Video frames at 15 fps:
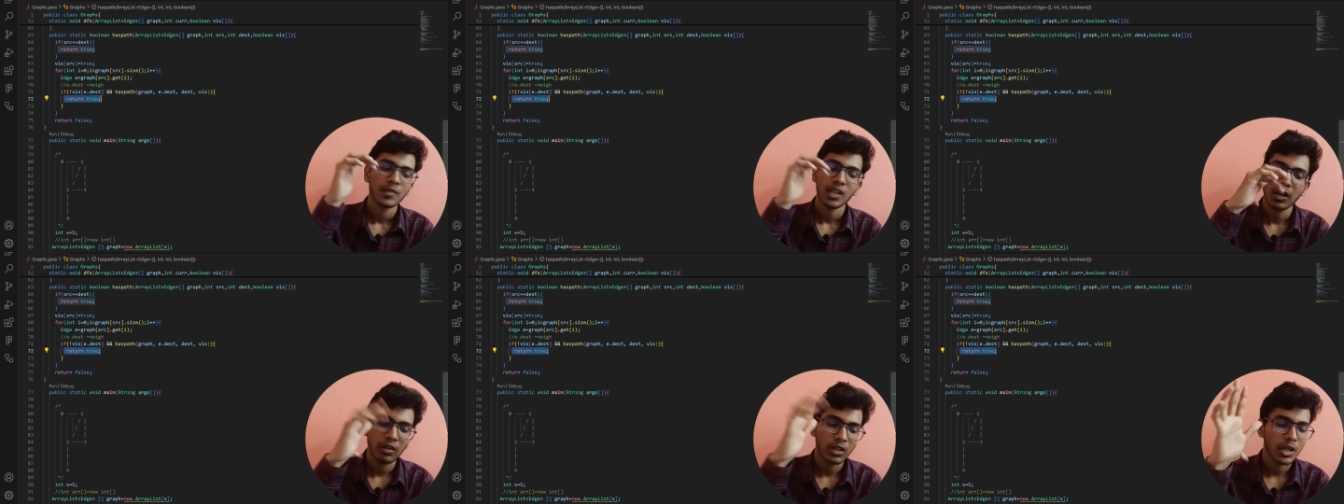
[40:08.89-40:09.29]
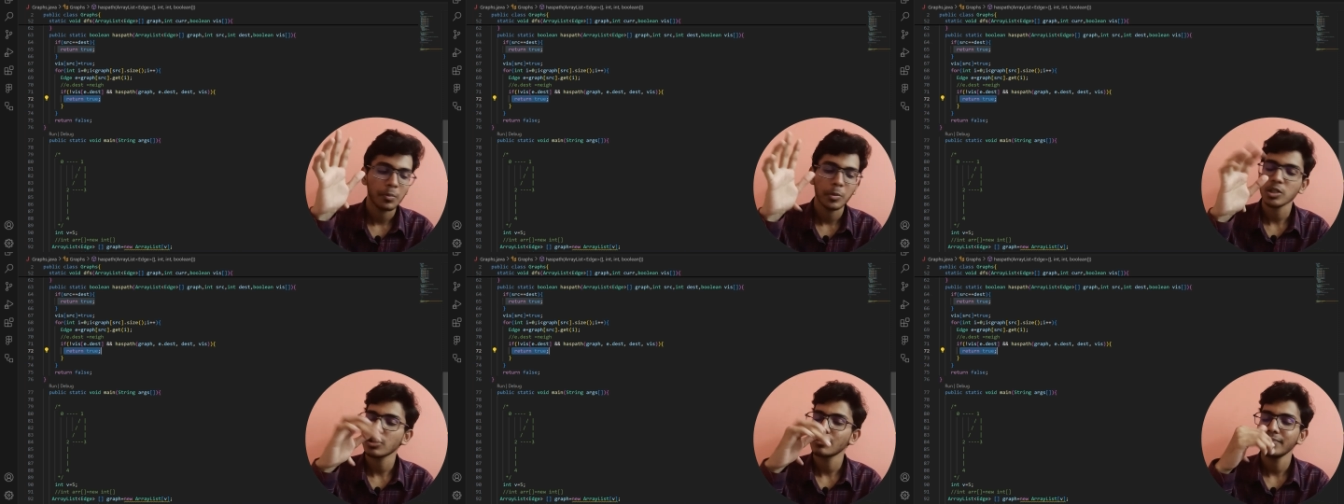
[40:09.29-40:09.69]
I will come
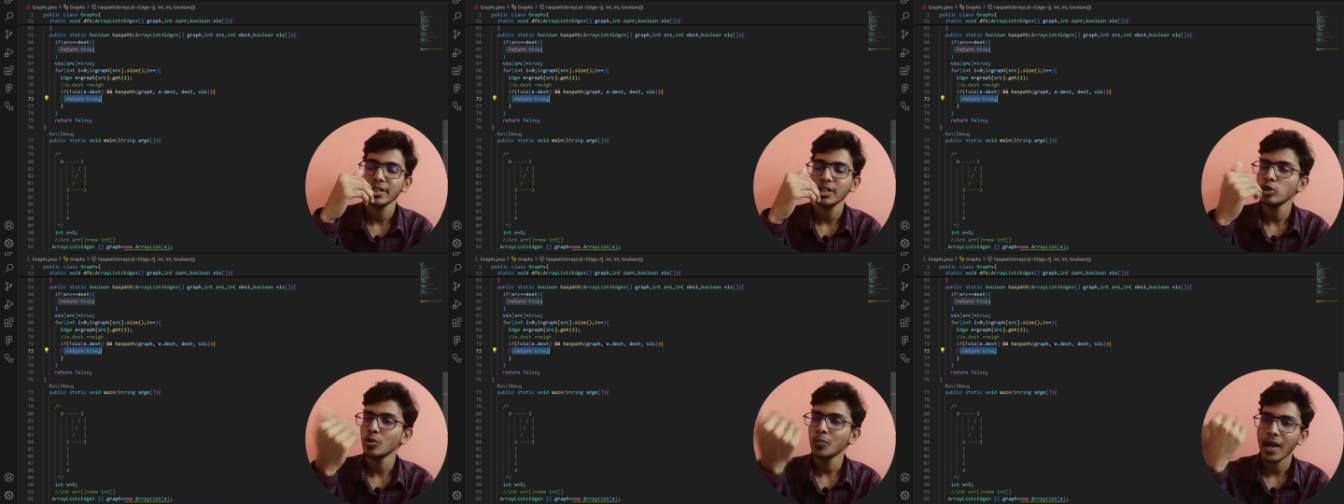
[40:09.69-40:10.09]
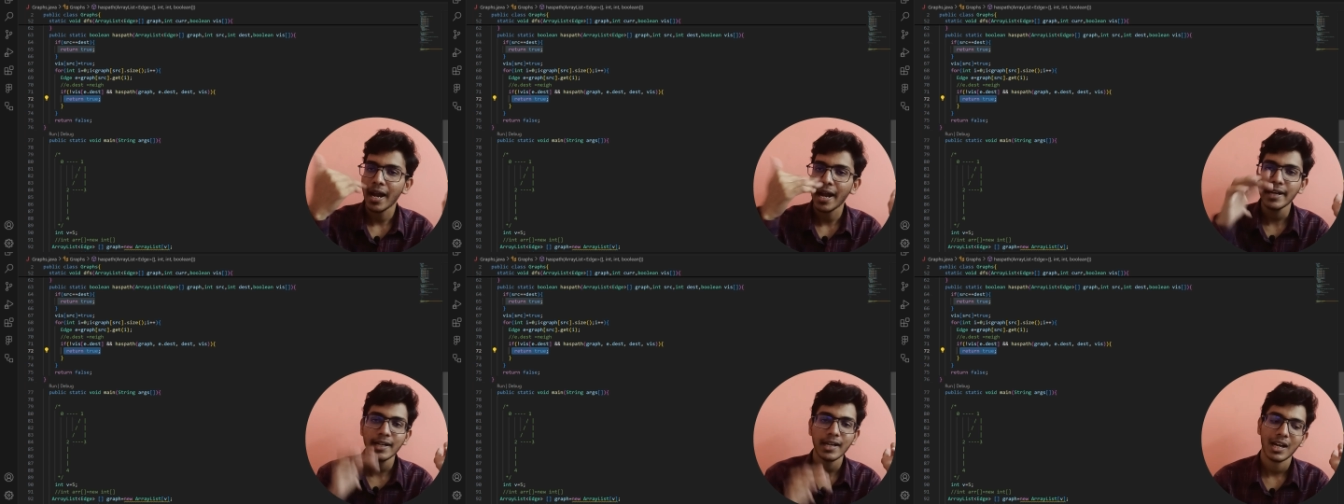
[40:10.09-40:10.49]
out of my loop
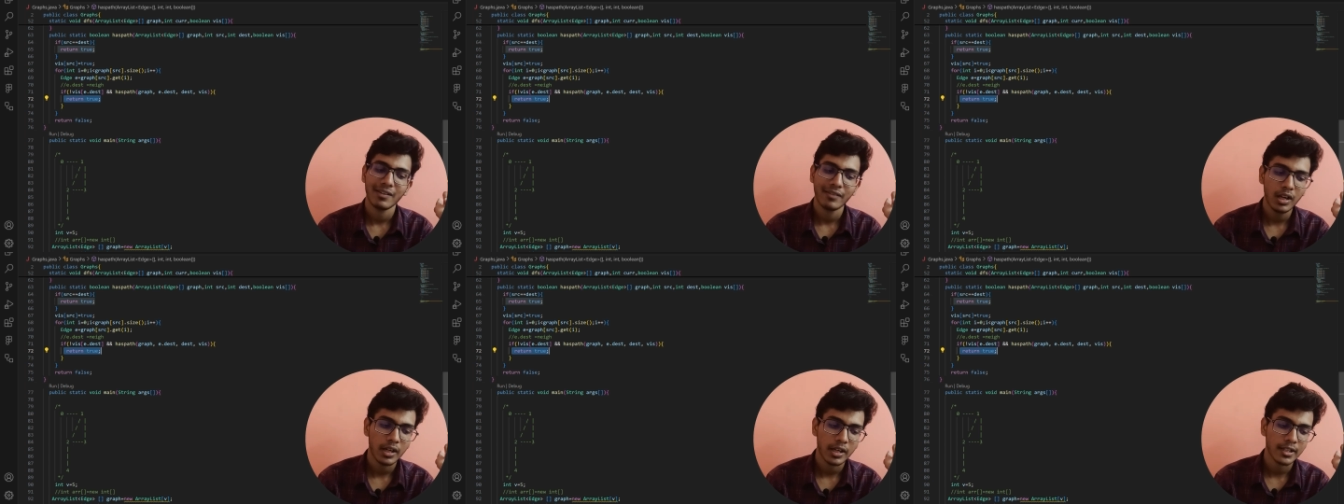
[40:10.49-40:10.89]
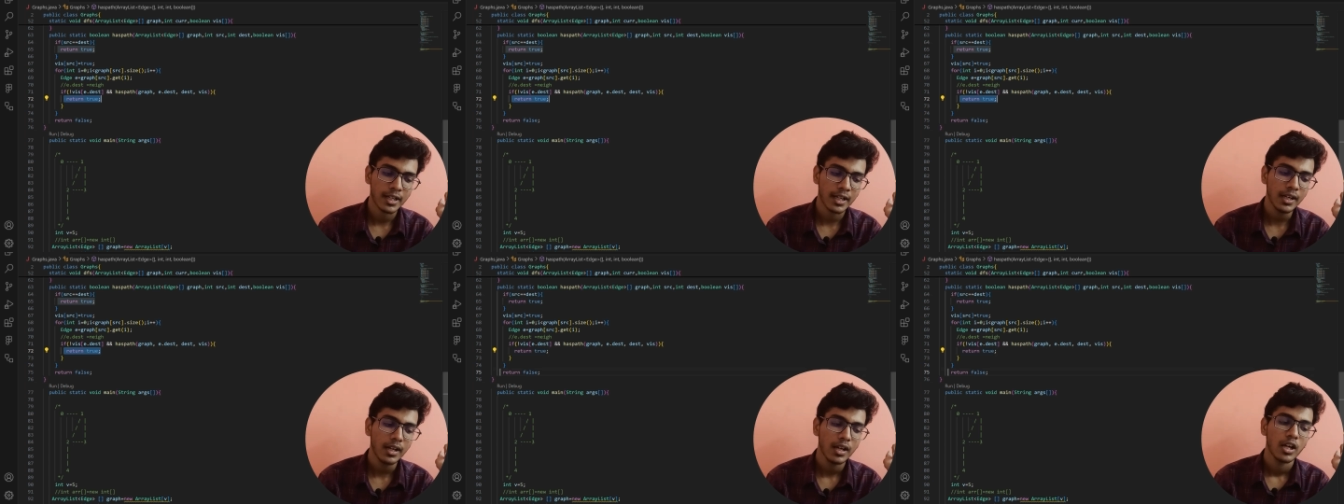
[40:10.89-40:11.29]
and I will
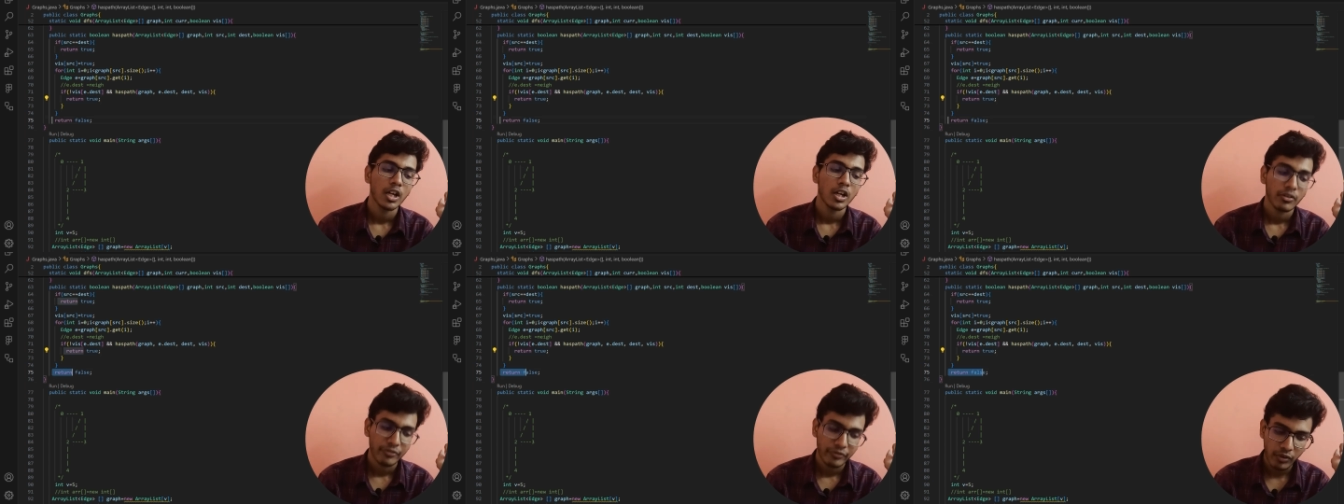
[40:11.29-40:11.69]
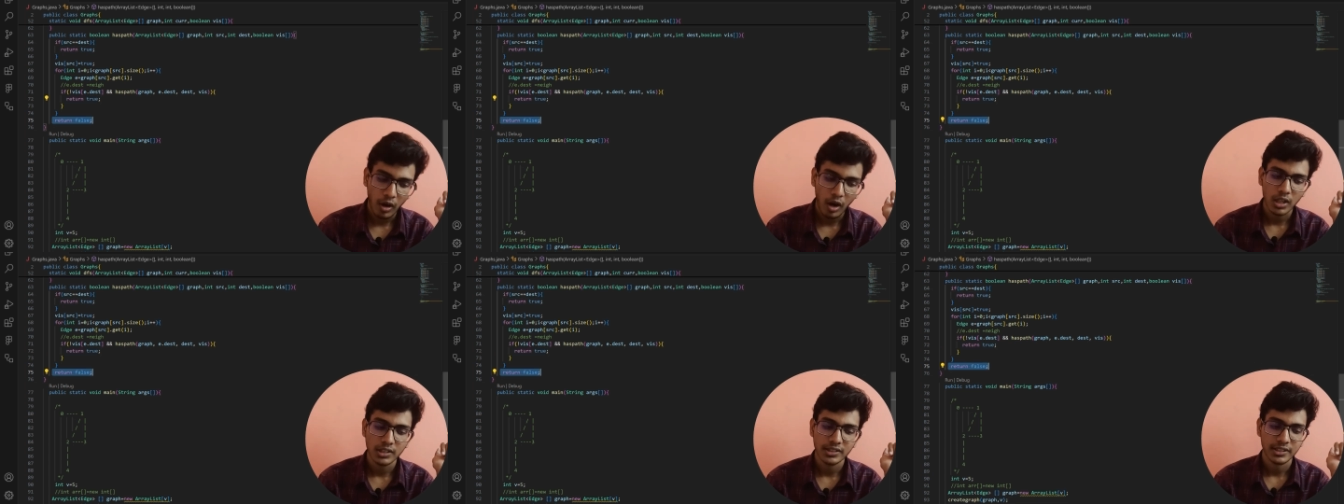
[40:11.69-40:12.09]
return
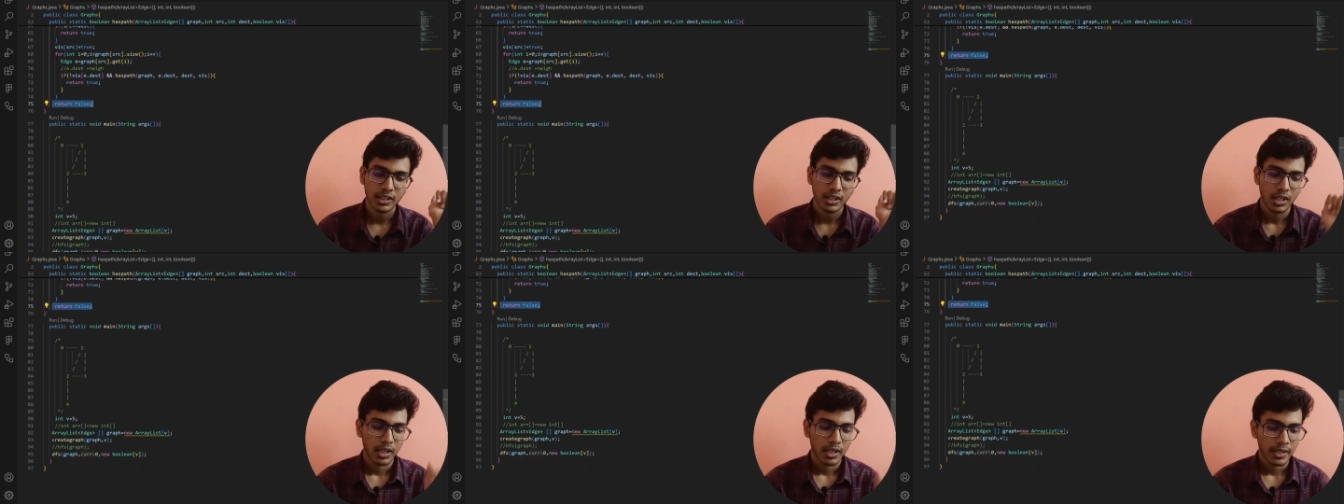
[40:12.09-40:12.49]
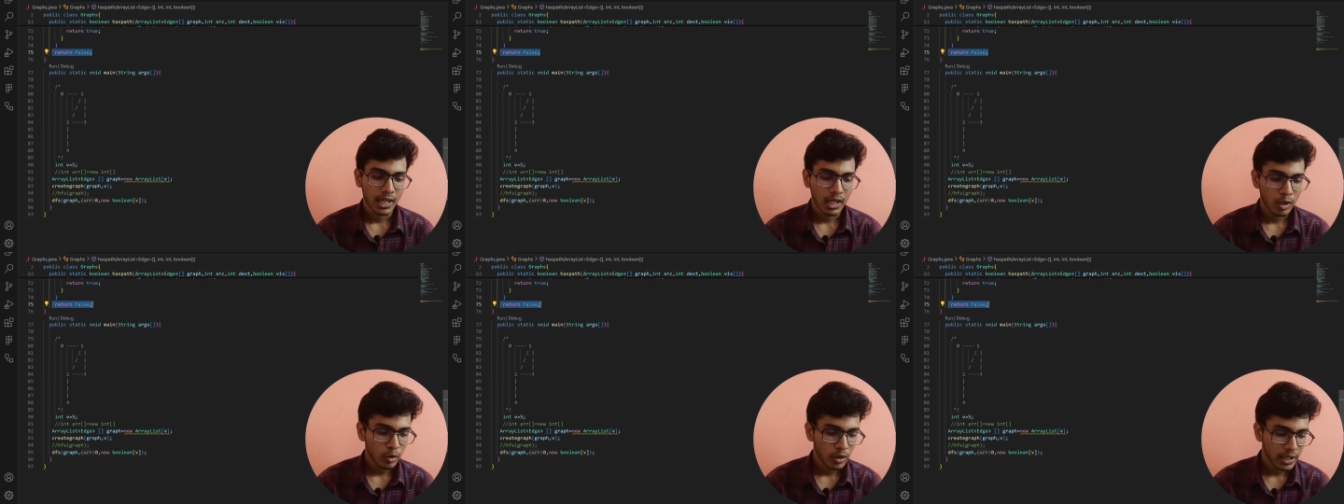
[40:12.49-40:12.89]
false.
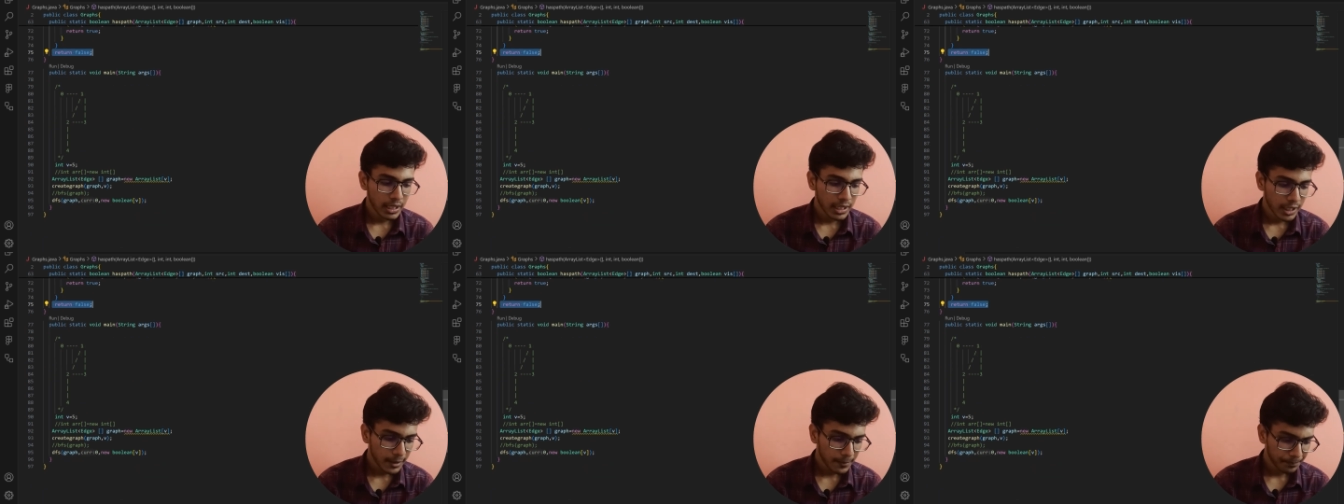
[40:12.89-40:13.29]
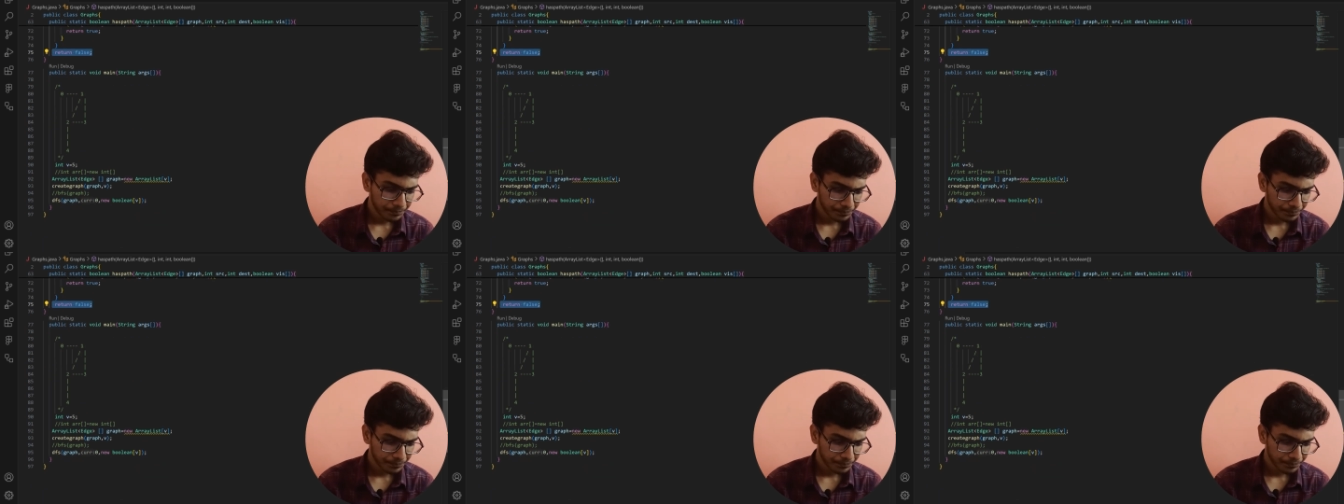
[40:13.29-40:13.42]
Now here